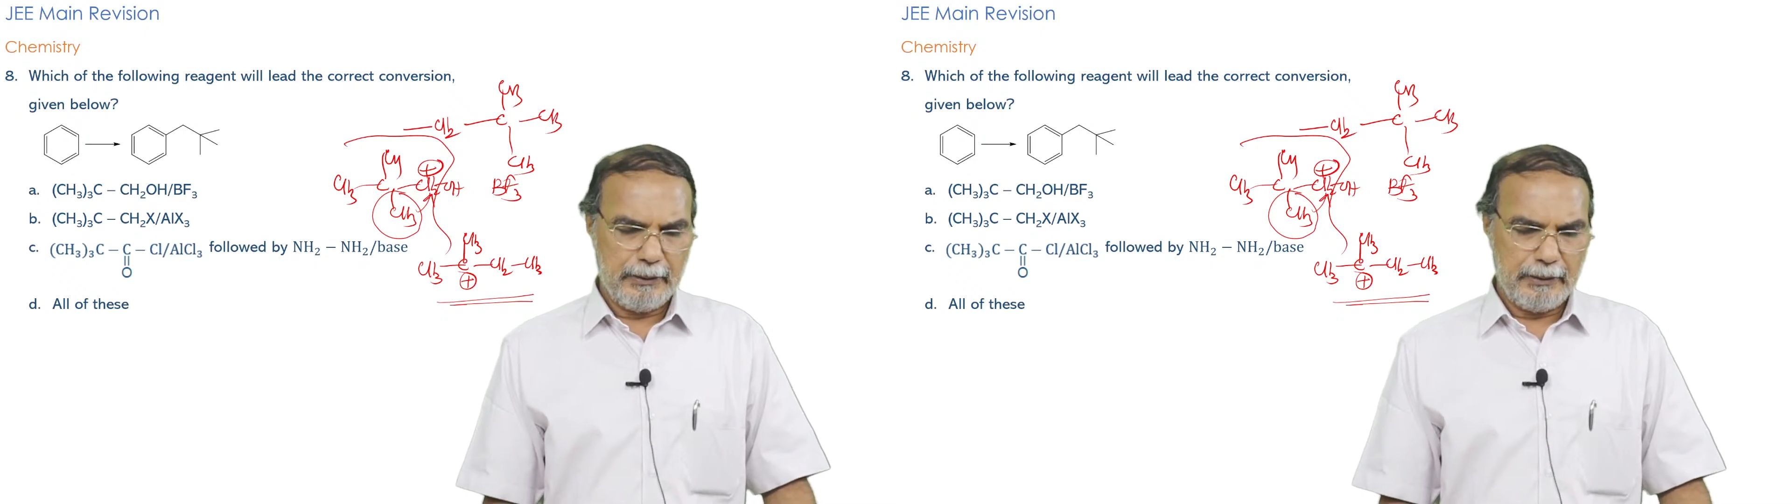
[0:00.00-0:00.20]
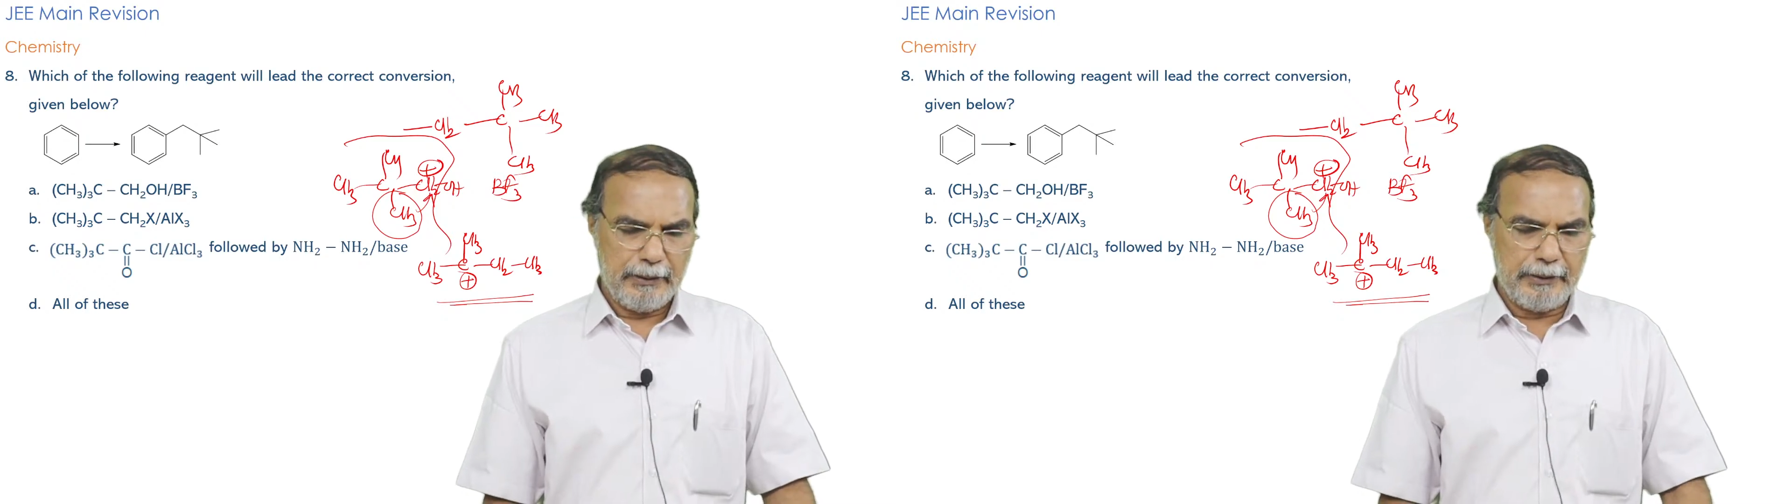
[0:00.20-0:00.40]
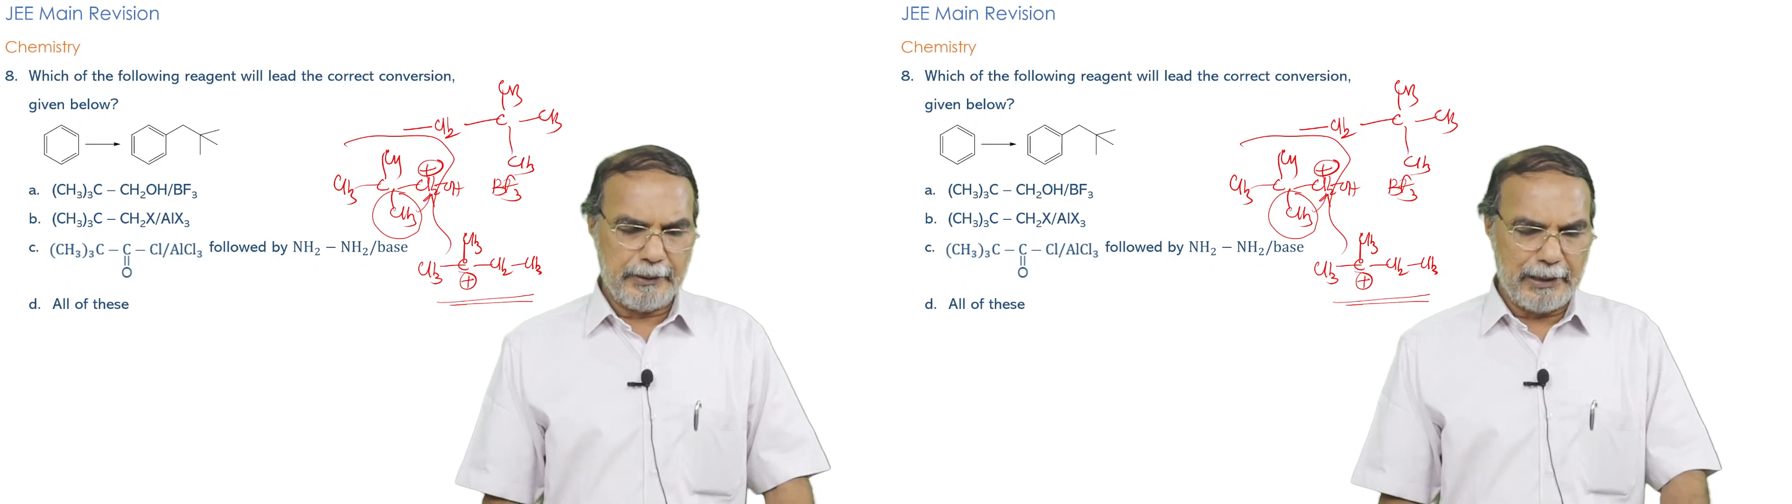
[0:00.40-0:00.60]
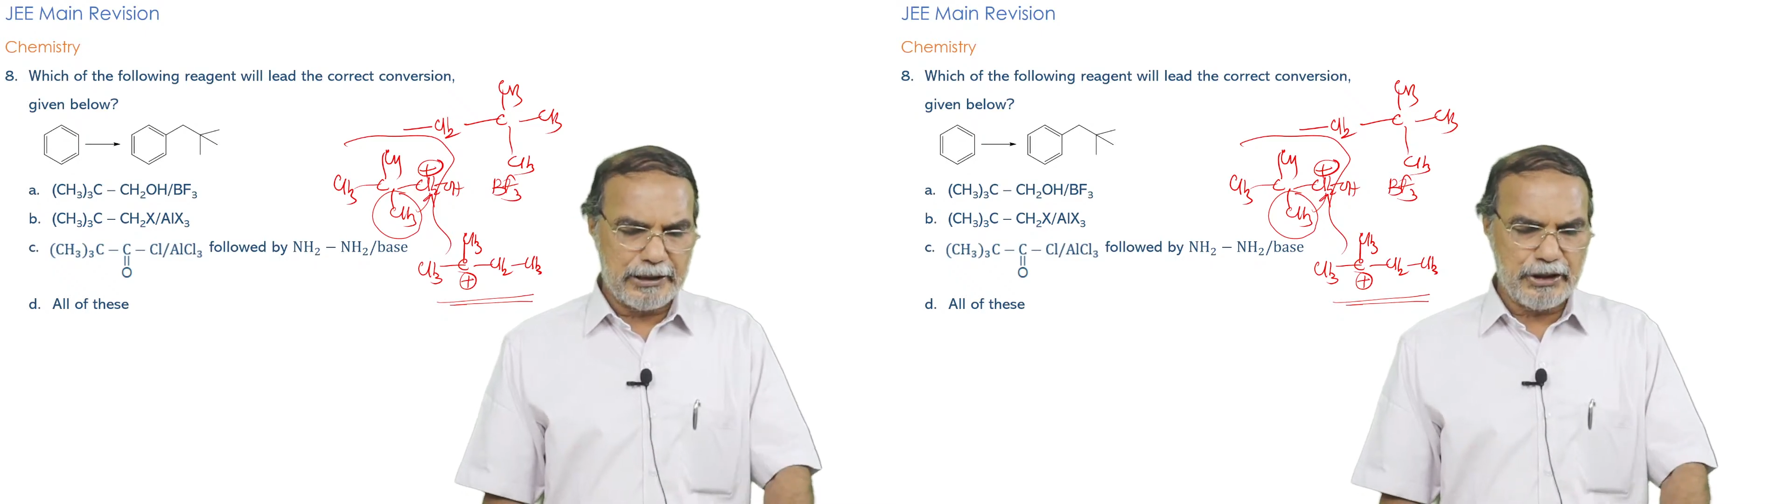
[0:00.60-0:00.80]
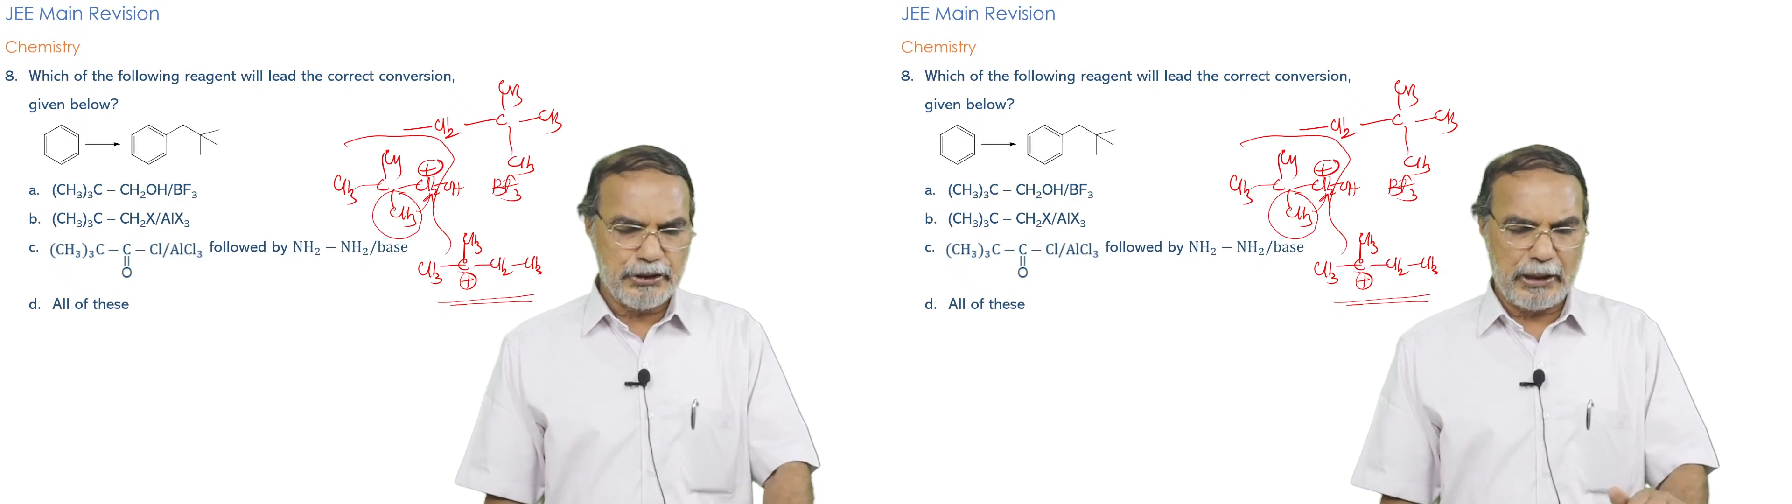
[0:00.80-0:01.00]
in
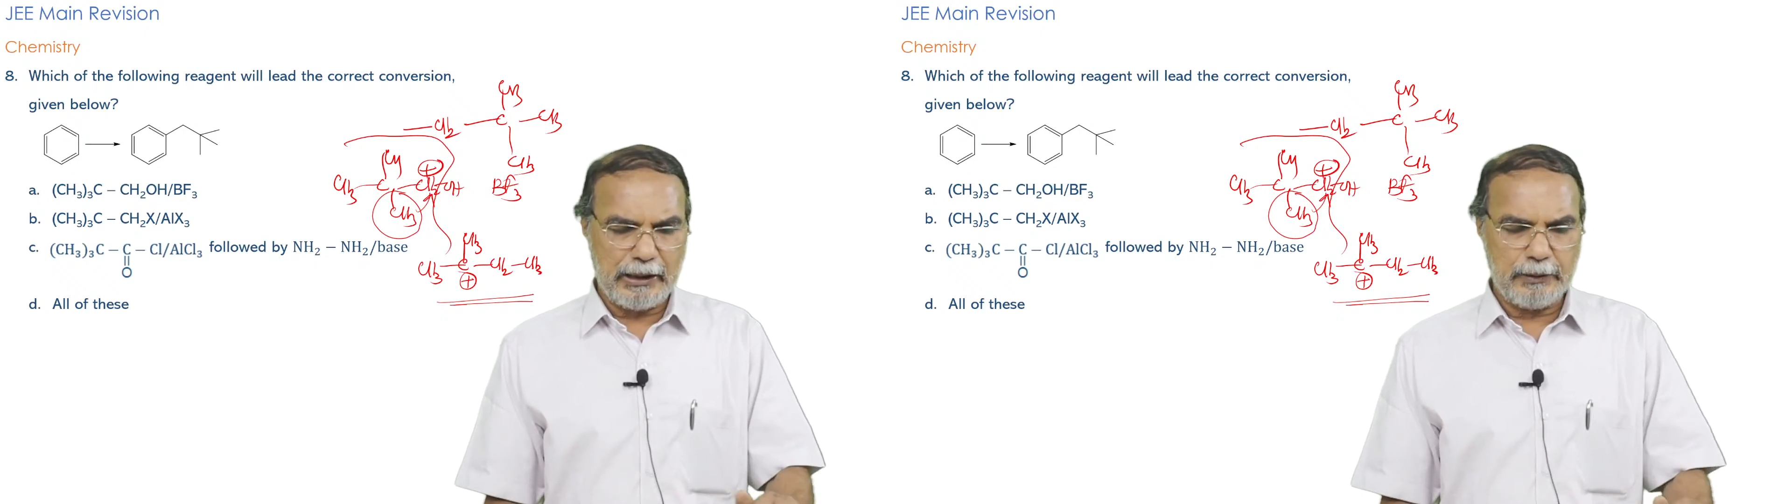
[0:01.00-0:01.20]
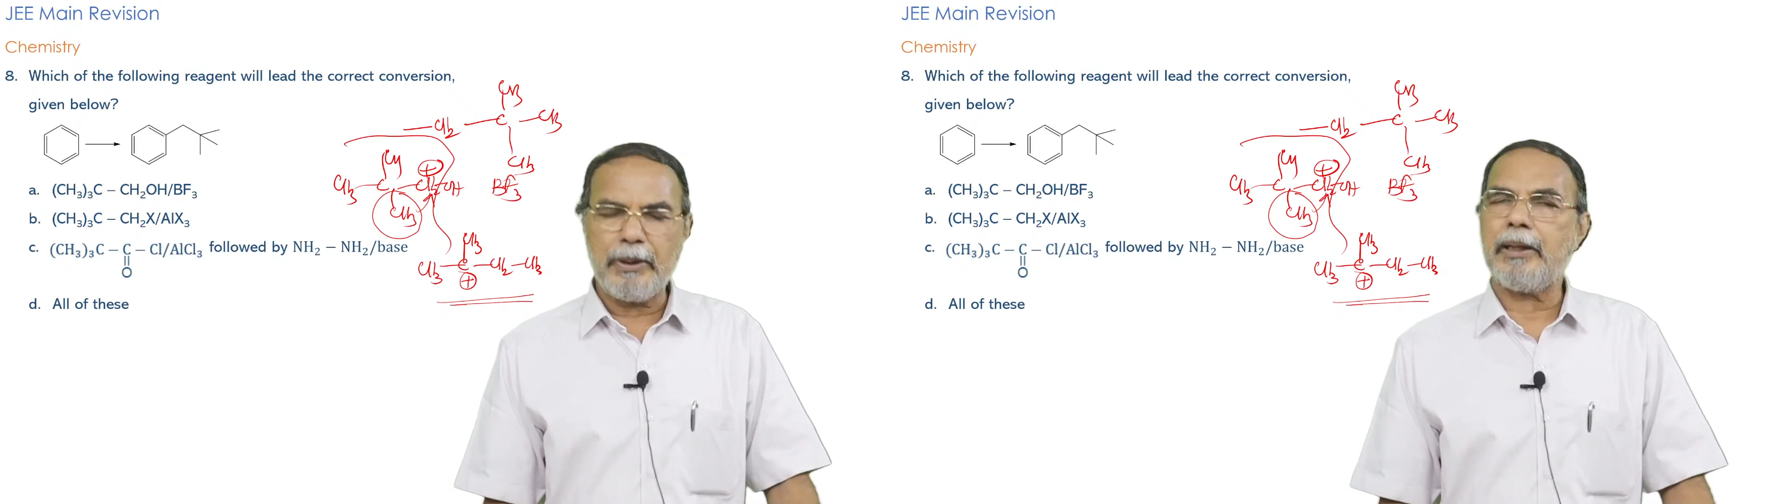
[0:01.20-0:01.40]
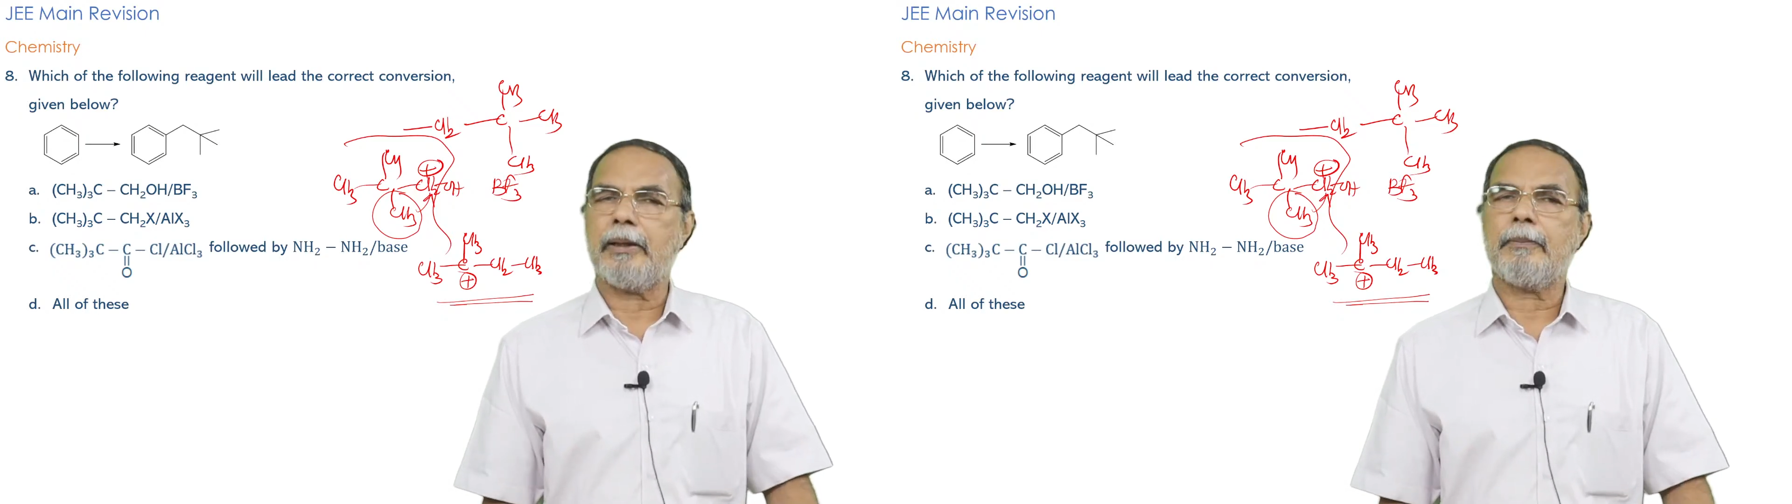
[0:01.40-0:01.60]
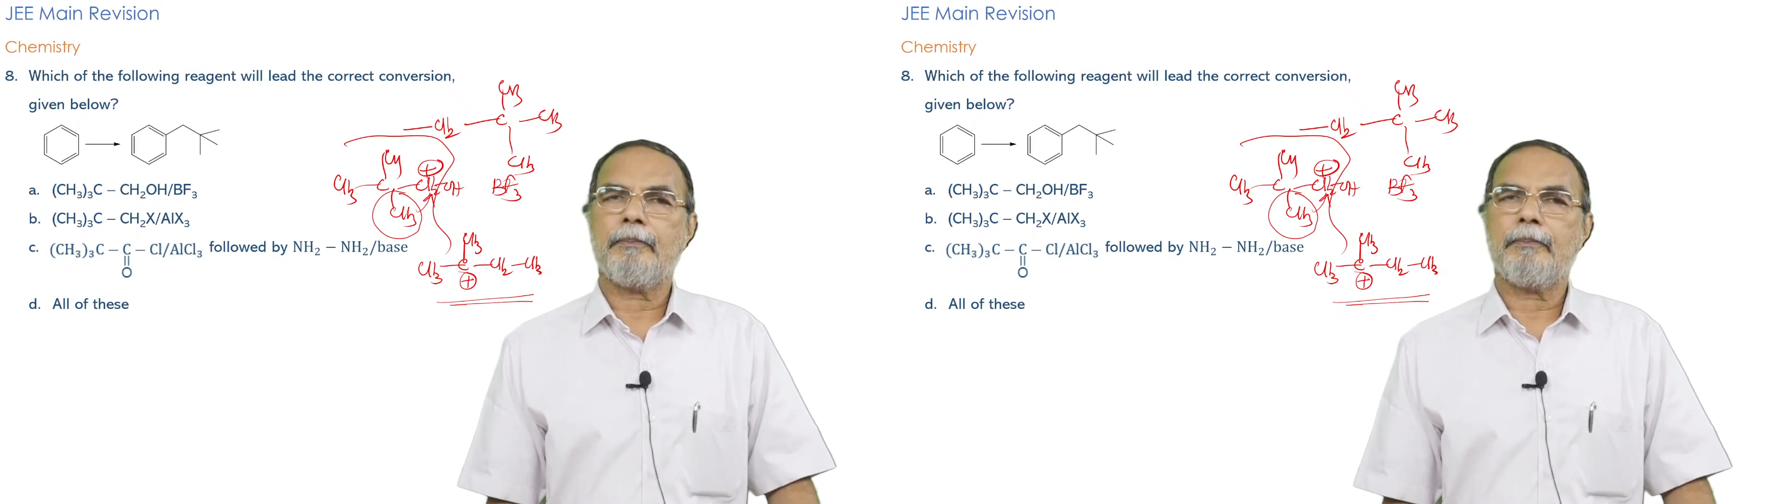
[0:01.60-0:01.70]
reactions A and B.